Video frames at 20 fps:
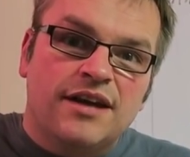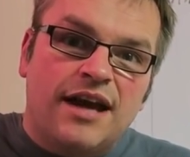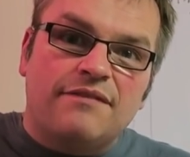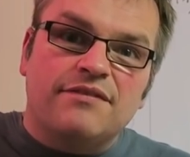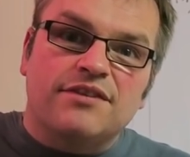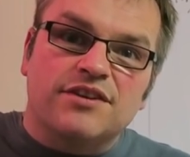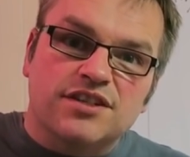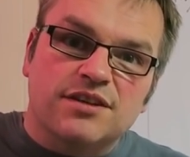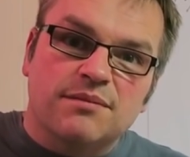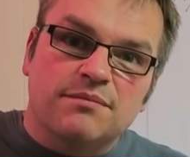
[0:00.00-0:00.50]

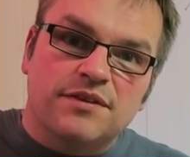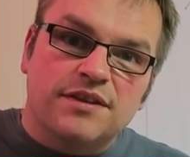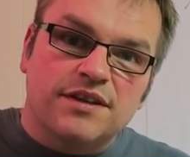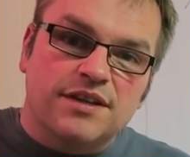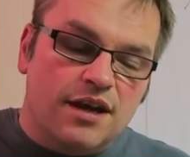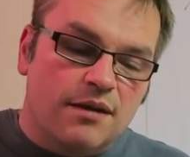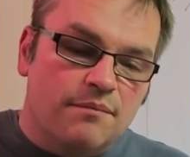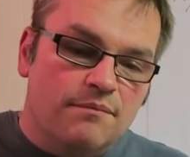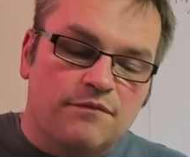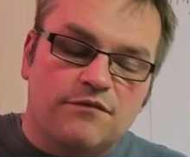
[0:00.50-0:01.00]
having
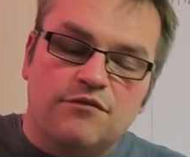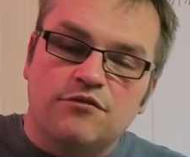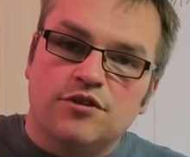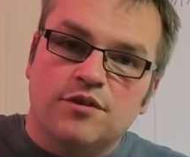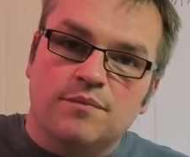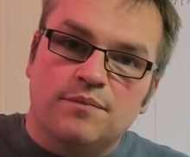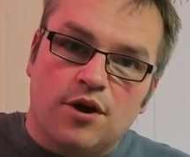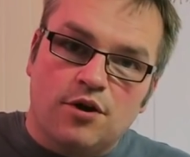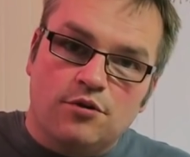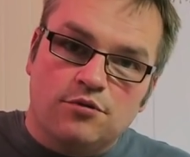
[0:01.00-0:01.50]
something come through
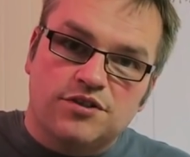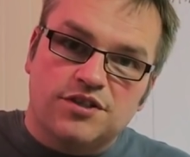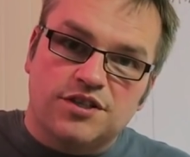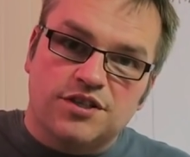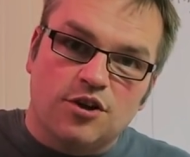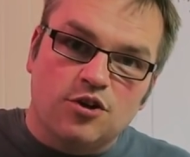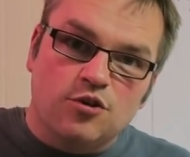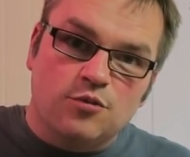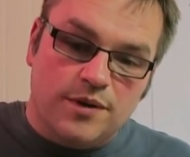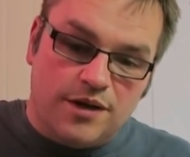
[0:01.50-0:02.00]
the post
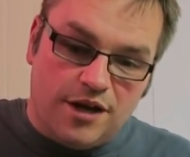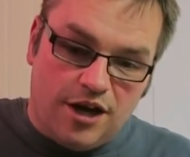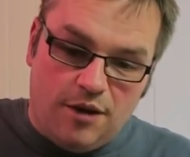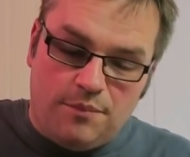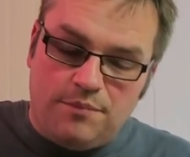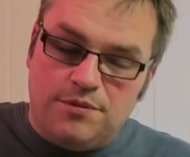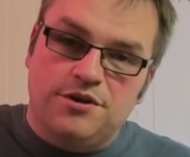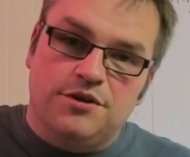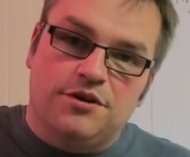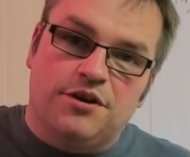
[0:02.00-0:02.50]
and open it
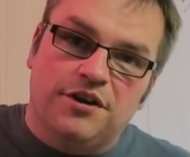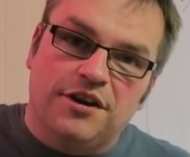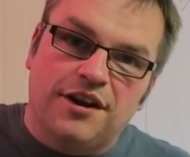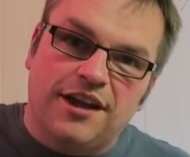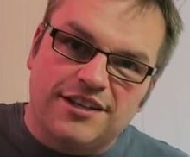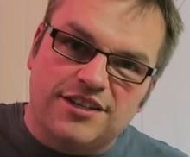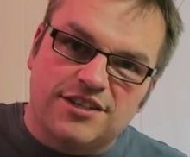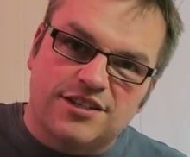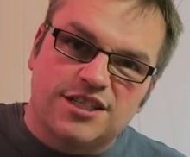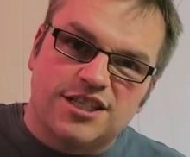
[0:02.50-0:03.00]
up and you've got a
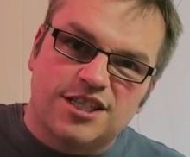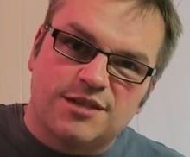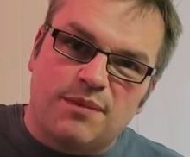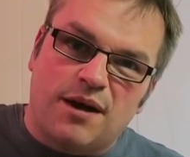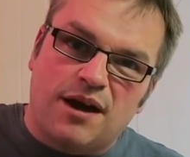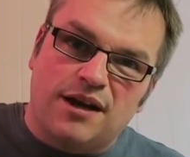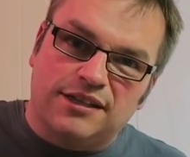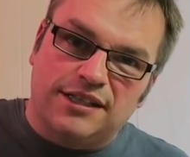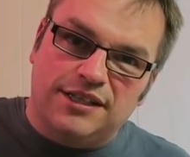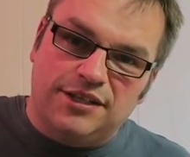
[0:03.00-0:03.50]
nice
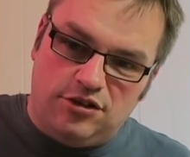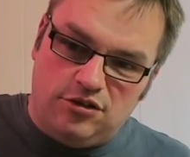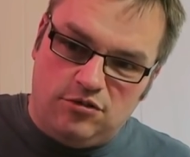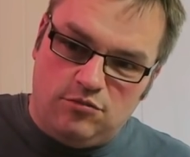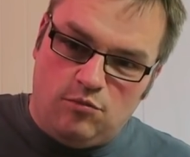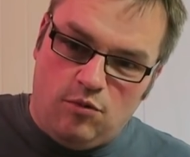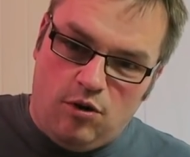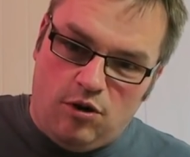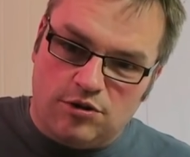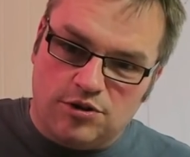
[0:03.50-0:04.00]
sparkly
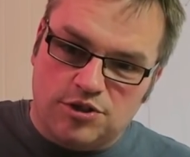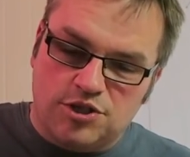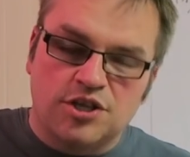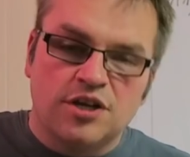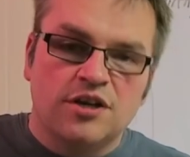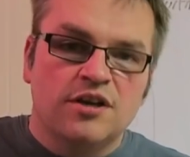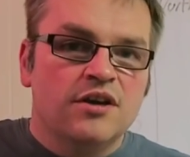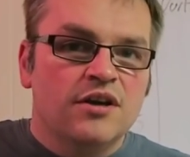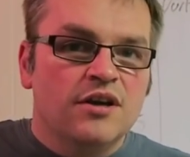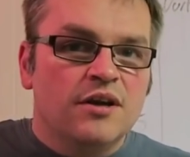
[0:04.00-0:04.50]
new
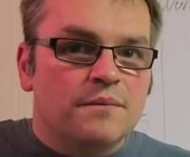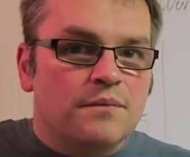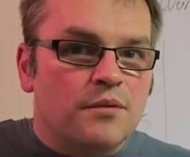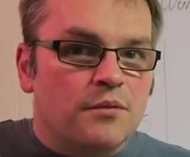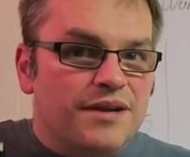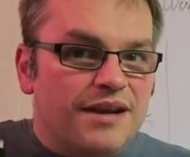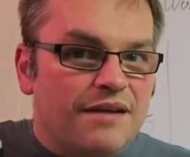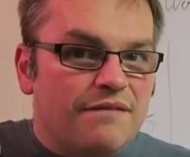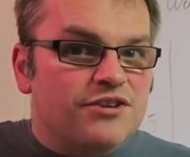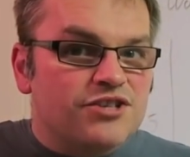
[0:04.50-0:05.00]
watch.
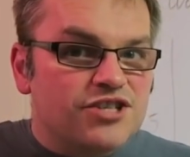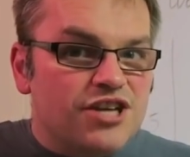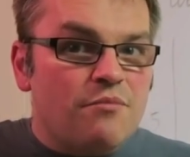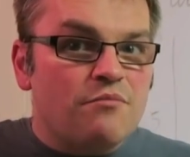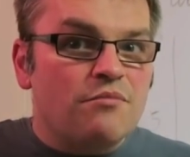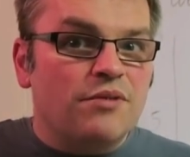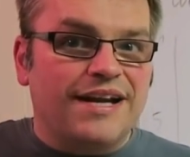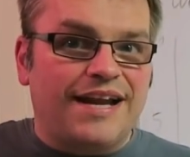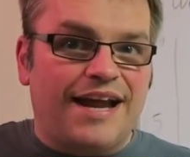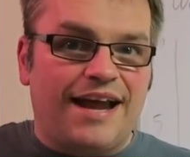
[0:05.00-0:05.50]
But we never
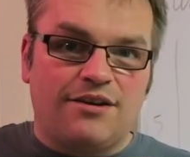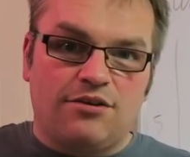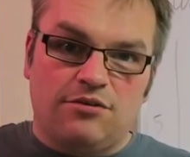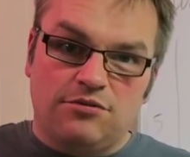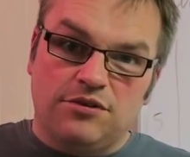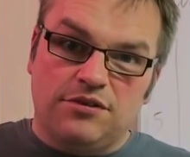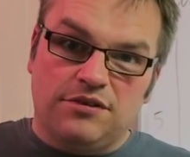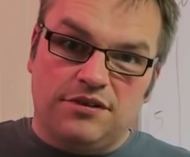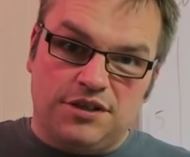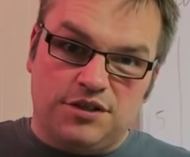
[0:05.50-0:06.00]
generally hang
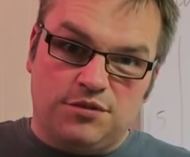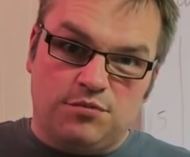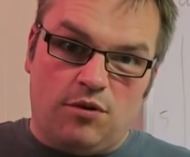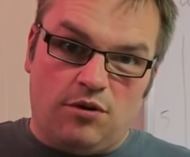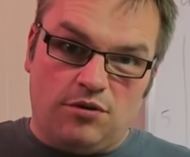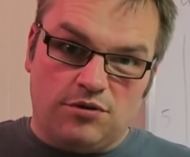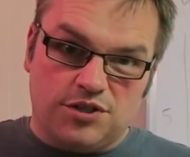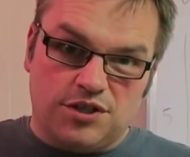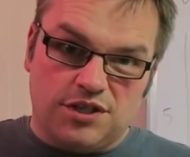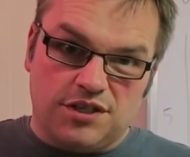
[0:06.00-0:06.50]
on to these
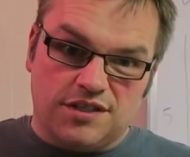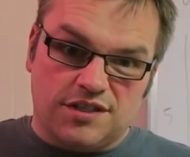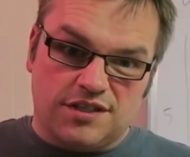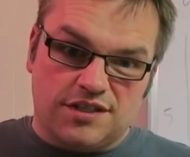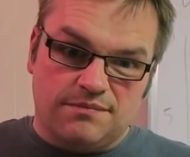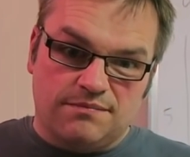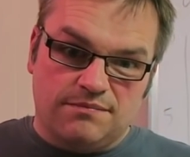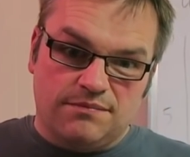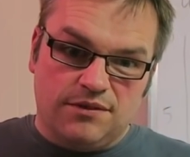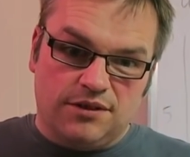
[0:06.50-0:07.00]

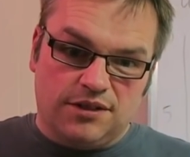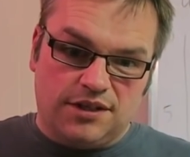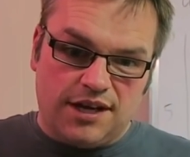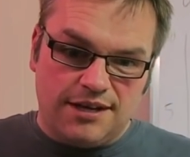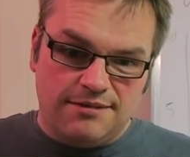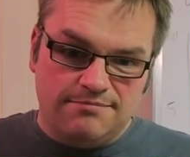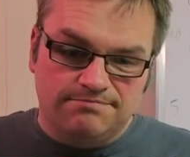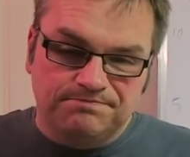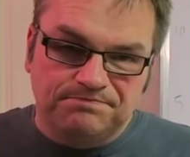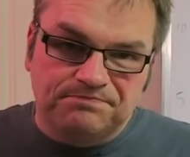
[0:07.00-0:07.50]
watches,
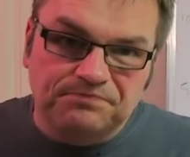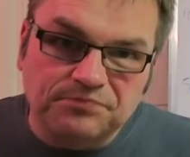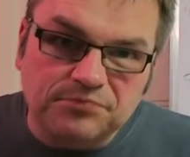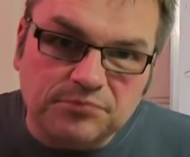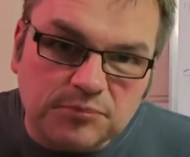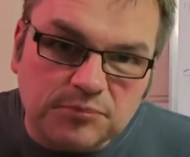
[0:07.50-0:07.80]
okay?